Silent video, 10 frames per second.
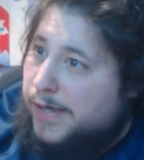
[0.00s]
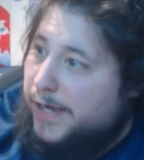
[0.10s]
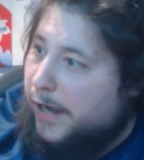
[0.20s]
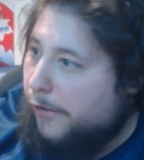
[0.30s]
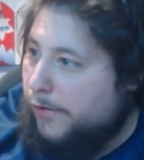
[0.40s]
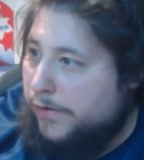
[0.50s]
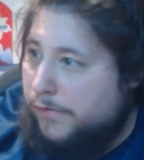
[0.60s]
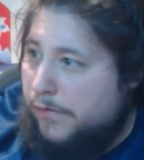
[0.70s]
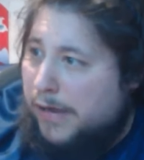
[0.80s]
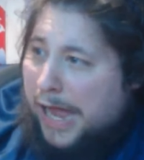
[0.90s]
and
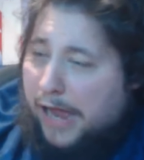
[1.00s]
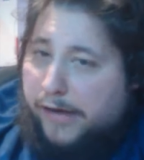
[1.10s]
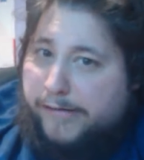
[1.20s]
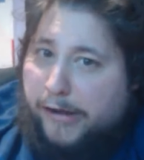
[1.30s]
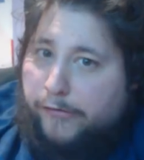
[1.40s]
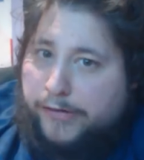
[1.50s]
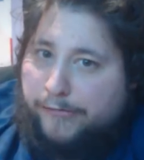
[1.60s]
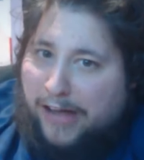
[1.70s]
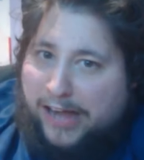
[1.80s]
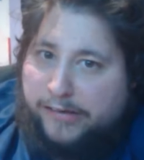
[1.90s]
Chelsea
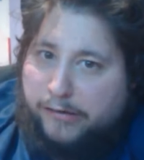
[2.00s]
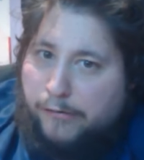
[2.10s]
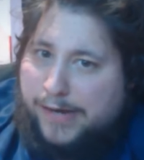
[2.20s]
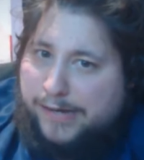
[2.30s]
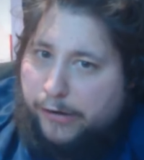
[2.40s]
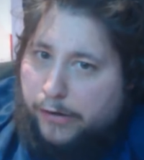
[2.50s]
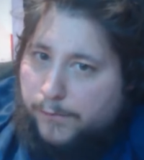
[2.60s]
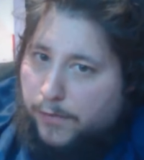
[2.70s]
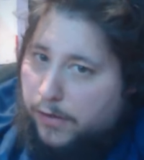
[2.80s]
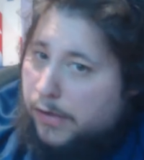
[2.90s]
fans. So any
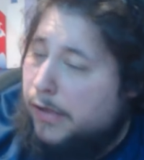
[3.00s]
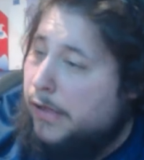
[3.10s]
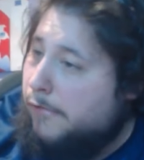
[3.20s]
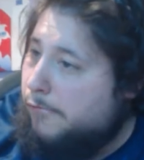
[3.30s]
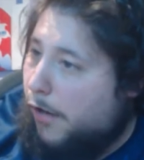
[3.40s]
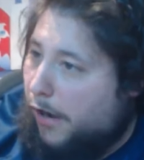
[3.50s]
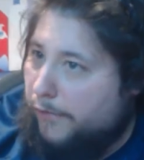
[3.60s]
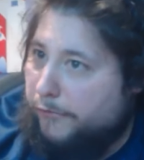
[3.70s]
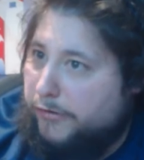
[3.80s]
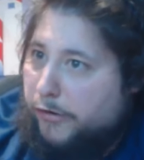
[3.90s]
time that
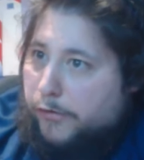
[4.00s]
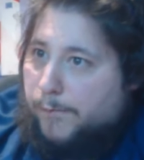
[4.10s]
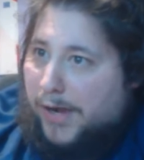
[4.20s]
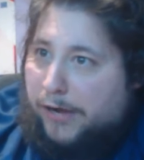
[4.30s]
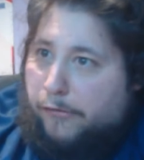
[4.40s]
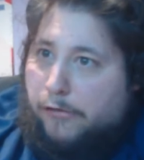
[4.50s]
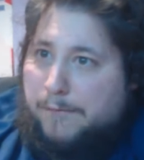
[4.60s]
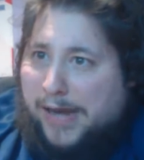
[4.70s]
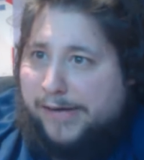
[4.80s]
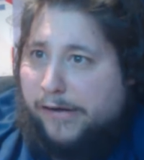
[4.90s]
either a Tottenham player or a
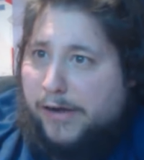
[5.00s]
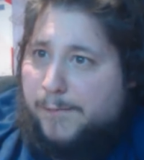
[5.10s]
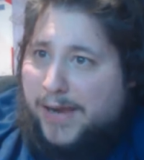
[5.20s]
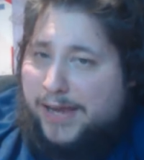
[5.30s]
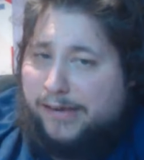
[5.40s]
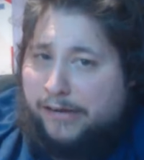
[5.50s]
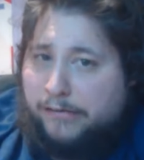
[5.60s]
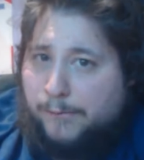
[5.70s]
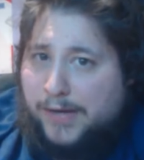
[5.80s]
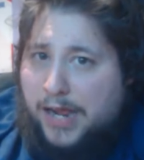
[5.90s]
Man United player does
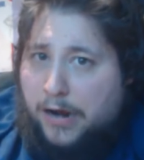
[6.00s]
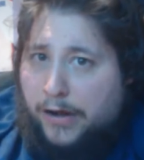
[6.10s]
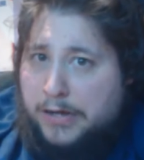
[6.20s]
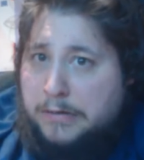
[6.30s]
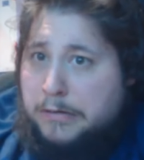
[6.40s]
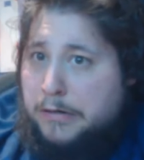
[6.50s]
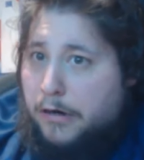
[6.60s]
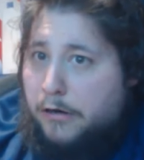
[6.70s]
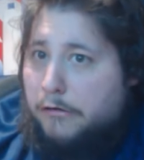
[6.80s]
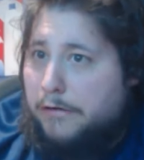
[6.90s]
something, they're like,
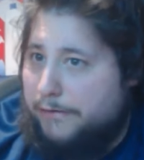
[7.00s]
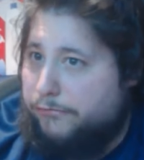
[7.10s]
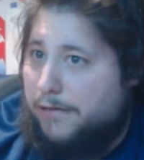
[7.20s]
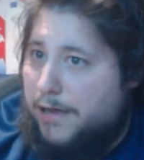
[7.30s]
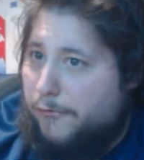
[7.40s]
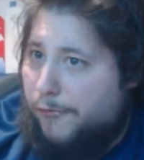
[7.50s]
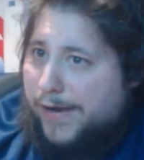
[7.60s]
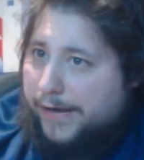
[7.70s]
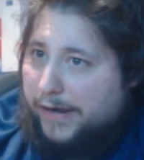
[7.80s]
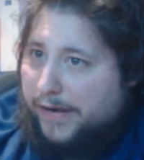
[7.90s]
oh, if
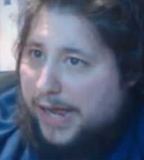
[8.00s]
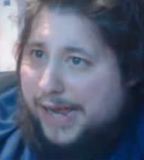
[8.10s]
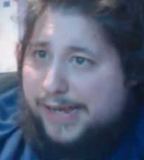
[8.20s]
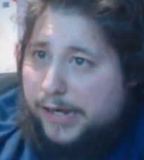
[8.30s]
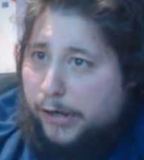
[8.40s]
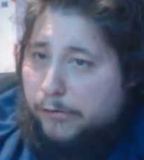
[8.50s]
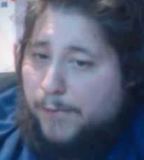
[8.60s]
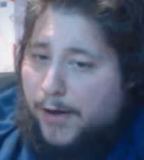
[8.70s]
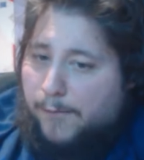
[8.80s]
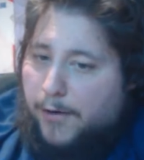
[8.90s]
we'd have done that,
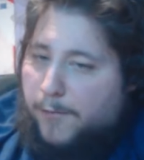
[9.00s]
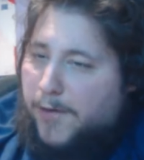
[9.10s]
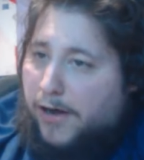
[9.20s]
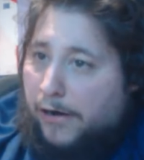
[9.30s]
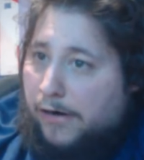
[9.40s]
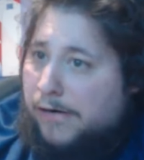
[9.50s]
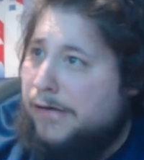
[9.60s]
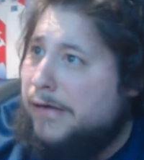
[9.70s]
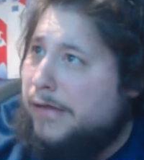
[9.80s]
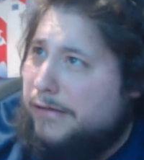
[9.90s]
blah blah blah.
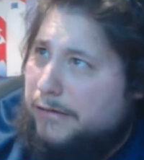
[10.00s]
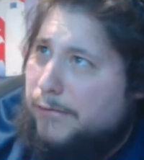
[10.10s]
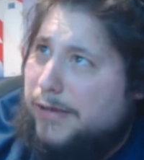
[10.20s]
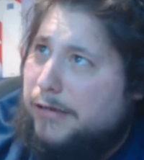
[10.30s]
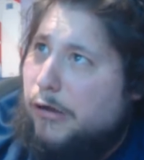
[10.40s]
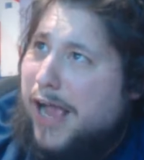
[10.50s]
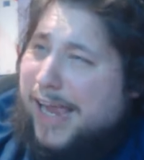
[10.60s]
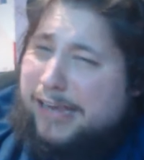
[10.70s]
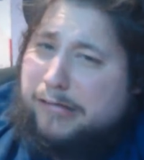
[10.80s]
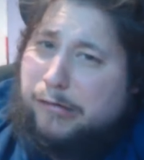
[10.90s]
So it's
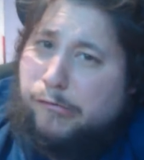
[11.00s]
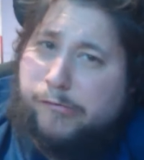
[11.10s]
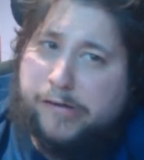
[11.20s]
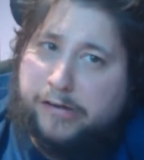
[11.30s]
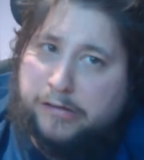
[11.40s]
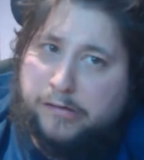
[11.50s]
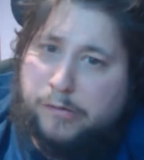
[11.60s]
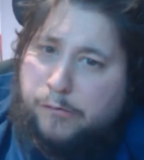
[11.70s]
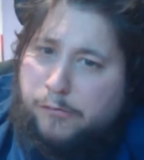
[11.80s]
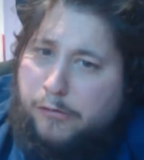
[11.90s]
all just,
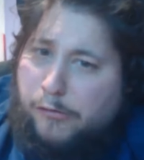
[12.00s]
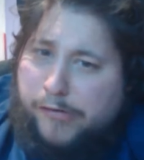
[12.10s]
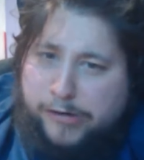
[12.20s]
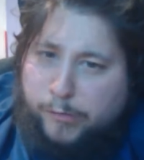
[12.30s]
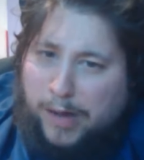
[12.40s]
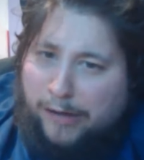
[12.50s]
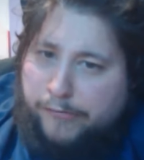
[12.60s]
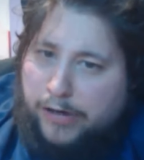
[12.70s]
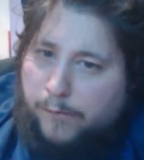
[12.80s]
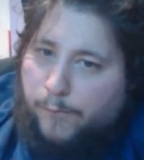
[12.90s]
we're all just
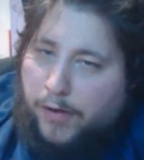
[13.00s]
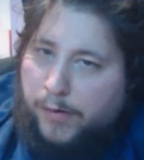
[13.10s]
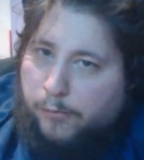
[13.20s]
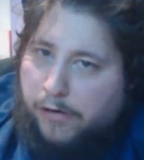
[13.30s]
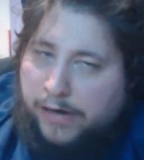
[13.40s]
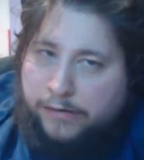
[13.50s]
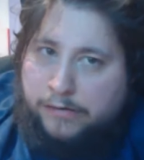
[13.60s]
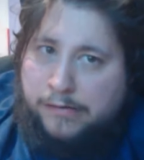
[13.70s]
wound up by the press.